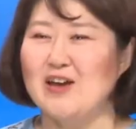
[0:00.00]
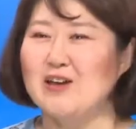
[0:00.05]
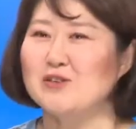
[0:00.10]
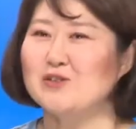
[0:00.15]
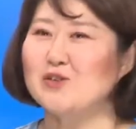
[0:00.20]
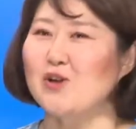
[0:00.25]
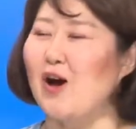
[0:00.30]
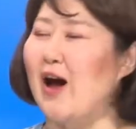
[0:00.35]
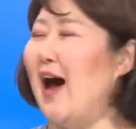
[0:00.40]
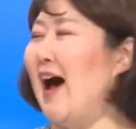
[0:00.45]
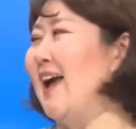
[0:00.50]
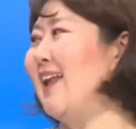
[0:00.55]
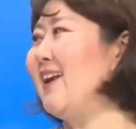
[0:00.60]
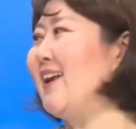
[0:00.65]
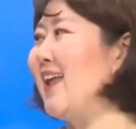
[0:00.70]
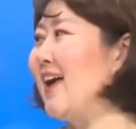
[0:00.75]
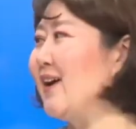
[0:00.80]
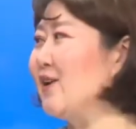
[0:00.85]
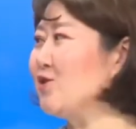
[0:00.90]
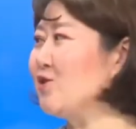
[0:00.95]
So I
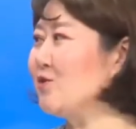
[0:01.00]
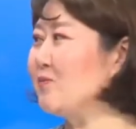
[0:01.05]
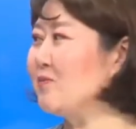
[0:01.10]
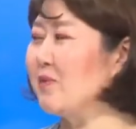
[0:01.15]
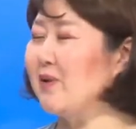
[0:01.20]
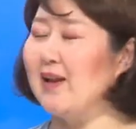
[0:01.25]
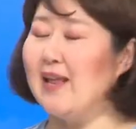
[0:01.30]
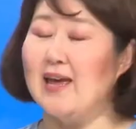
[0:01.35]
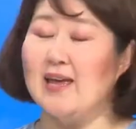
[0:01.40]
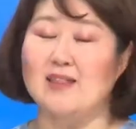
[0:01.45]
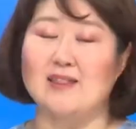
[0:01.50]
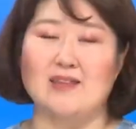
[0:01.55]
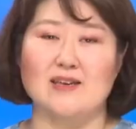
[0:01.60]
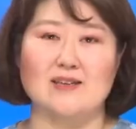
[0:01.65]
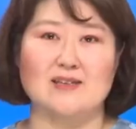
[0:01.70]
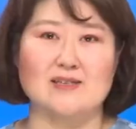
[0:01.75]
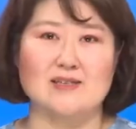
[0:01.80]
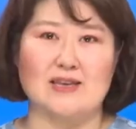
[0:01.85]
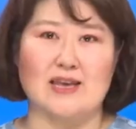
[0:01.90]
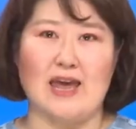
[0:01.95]
like to play
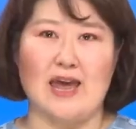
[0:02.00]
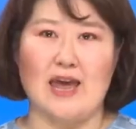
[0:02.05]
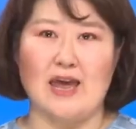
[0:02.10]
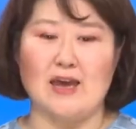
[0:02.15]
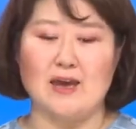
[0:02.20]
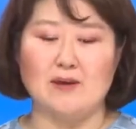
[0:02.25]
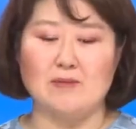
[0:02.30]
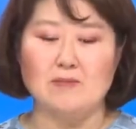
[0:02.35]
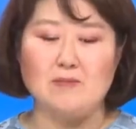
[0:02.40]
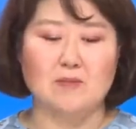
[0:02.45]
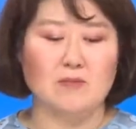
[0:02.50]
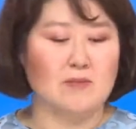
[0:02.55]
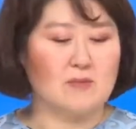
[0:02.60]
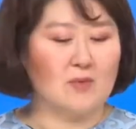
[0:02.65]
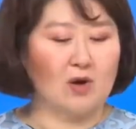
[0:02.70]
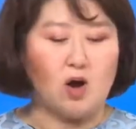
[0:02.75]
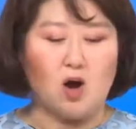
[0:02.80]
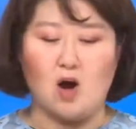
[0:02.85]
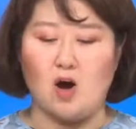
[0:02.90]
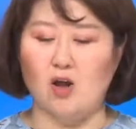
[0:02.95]
this game
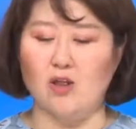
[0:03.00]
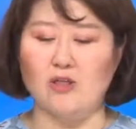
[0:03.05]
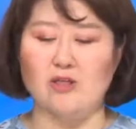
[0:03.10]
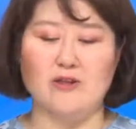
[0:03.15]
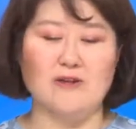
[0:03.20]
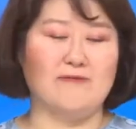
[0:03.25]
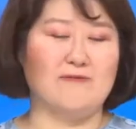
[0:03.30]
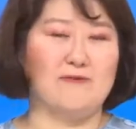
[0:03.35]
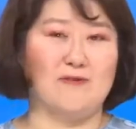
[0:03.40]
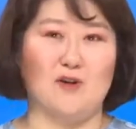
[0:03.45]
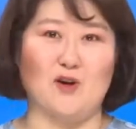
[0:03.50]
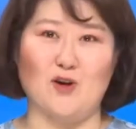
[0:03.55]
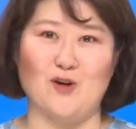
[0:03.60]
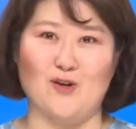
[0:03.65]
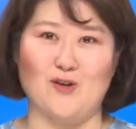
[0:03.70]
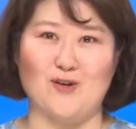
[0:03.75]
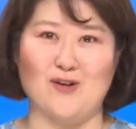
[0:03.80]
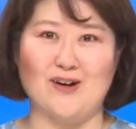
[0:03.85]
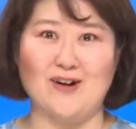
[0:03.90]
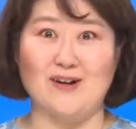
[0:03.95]
on the
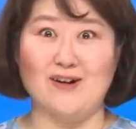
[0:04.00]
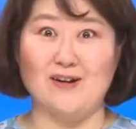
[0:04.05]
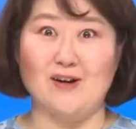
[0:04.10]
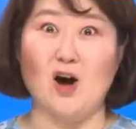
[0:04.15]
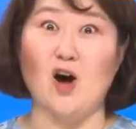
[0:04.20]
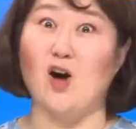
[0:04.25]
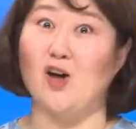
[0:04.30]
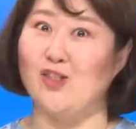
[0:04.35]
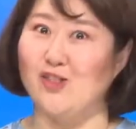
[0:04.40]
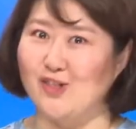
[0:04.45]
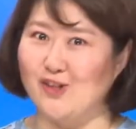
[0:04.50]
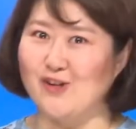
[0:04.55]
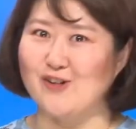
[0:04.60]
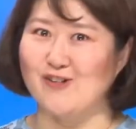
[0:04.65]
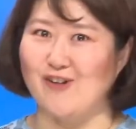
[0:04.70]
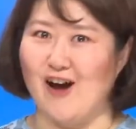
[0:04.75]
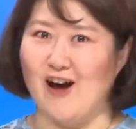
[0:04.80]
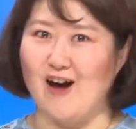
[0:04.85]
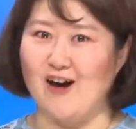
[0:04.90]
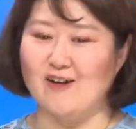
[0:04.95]
floor, on the
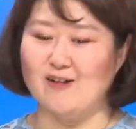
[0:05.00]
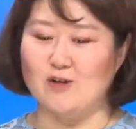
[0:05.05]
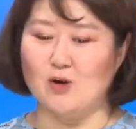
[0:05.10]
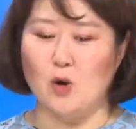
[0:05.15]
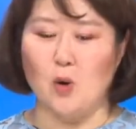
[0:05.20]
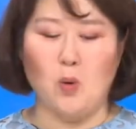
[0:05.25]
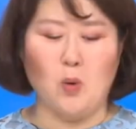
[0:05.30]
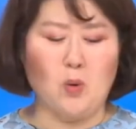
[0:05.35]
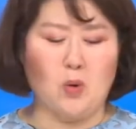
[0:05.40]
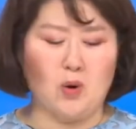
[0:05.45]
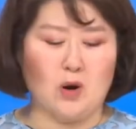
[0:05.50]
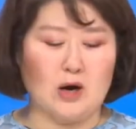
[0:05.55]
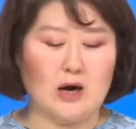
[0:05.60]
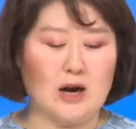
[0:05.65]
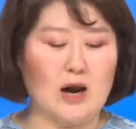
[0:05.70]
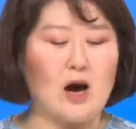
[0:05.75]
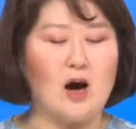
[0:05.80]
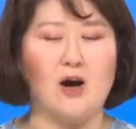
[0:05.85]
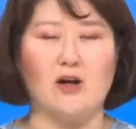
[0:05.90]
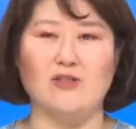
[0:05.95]
rug,
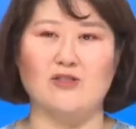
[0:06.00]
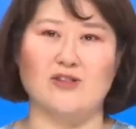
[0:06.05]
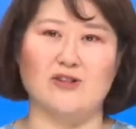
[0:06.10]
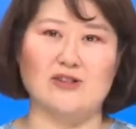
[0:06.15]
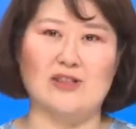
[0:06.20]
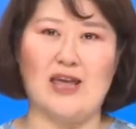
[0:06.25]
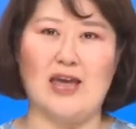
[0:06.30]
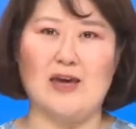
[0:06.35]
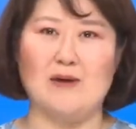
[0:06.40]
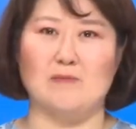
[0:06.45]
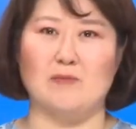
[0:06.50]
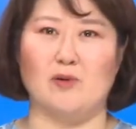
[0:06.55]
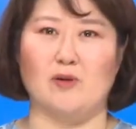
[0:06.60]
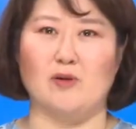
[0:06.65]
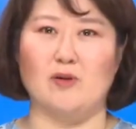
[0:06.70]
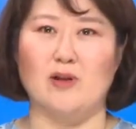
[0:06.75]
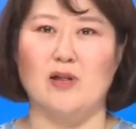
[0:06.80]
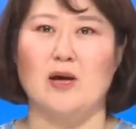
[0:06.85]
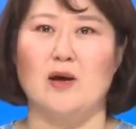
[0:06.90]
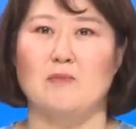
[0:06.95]
or on the
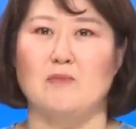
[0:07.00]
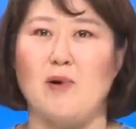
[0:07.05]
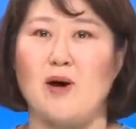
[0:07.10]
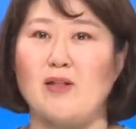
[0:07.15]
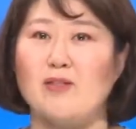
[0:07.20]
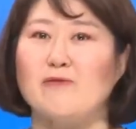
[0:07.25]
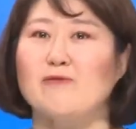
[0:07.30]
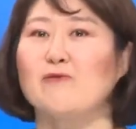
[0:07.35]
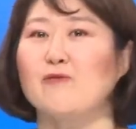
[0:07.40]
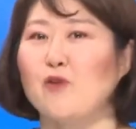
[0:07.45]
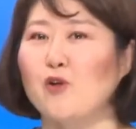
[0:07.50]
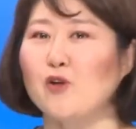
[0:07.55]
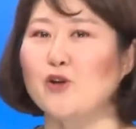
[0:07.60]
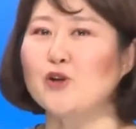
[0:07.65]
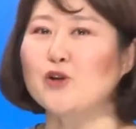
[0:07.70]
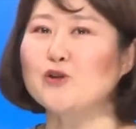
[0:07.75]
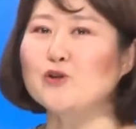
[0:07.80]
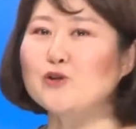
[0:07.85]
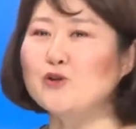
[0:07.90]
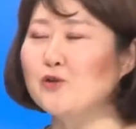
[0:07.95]
table. But for
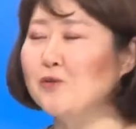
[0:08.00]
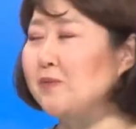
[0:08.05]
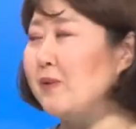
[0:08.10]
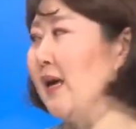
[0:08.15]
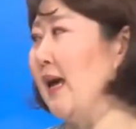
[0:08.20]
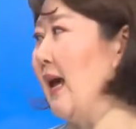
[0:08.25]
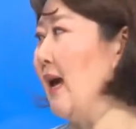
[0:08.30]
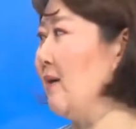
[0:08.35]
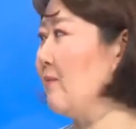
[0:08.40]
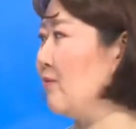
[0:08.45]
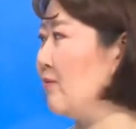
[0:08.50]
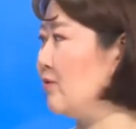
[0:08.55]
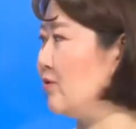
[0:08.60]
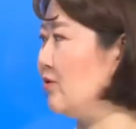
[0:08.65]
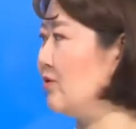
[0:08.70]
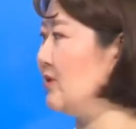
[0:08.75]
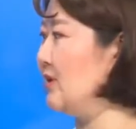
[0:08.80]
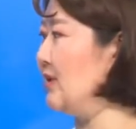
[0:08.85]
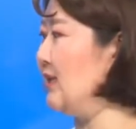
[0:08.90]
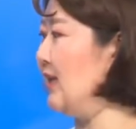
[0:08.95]
you to be able
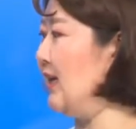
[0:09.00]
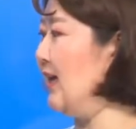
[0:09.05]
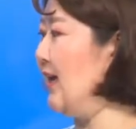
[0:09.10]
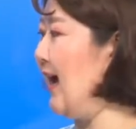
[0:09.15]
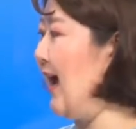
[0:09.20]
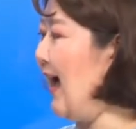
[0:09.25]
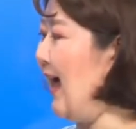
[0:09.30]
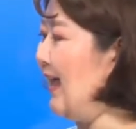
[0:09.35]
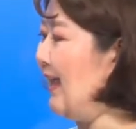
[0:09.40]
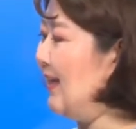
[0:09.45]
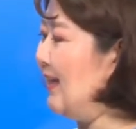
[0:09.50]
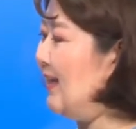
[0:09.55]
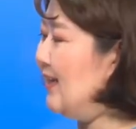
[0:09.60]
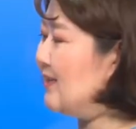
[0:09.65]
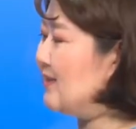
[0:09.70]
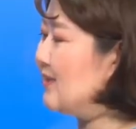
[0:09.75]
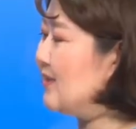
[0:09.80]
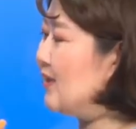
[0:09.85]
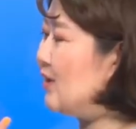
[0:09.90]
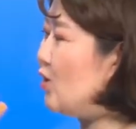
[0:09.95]
to see, I
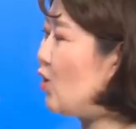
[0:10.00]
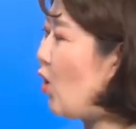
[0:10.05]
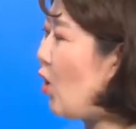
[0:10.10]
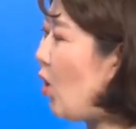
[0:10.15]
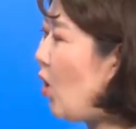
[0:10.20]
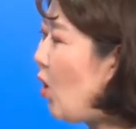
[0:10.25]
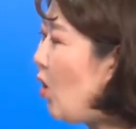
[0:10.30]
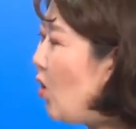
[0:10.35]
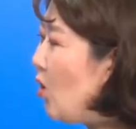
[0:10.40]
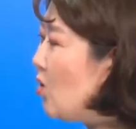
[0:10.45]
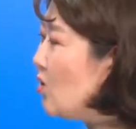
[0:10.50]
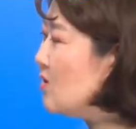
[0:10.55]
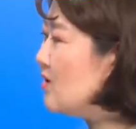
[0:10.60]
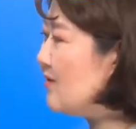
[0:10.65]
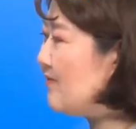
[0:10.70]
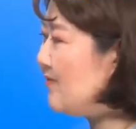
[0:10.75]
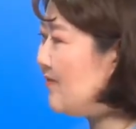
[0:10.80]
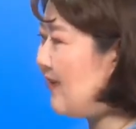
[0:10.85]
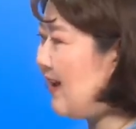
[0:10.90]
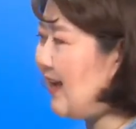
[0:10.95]
listed all
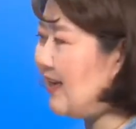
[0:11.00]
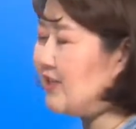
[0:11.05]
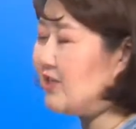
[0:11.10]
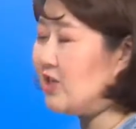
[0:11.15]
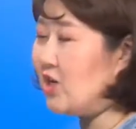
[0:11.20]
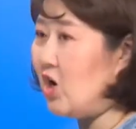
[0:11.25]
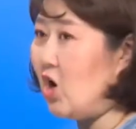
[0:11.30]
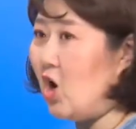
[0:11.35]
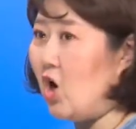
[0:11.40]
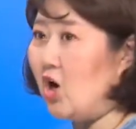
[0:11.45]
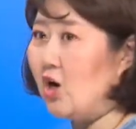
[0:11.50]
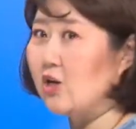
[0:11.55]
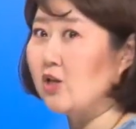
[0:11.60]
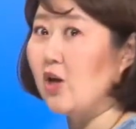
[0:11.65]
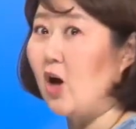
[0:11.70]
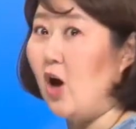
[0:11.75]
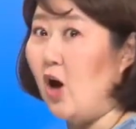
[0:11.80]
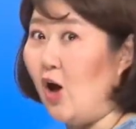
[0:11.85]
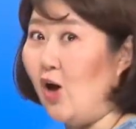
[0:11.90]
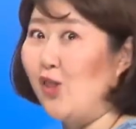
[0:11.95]
the flashcards
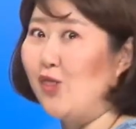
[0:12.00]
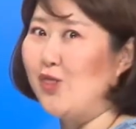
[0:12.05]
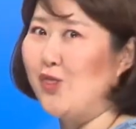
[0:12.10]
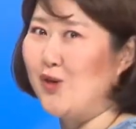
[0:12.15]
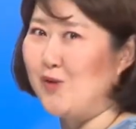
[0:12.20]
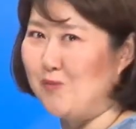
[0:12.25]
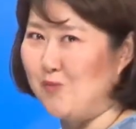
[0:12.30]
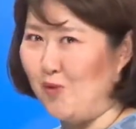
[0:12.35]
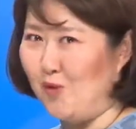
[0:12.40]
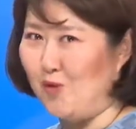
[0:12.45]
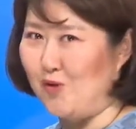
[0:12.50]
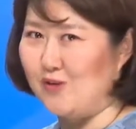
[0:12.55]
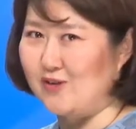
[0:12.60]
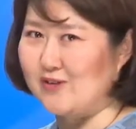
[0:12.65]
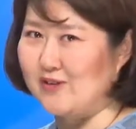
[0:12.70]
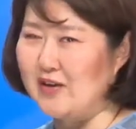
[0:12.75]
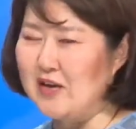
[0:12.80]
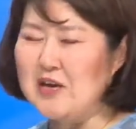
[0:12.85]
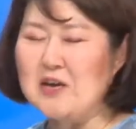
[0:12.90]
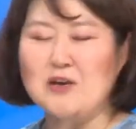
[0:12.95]
on the board.